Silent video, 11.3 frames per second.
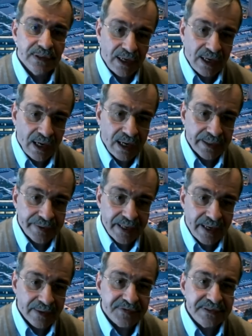uh,
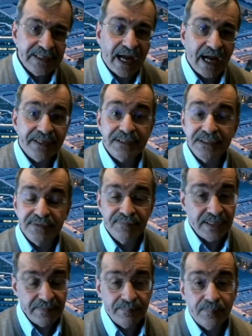healthy diet is
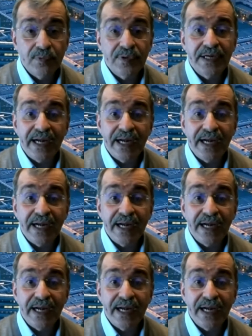very important.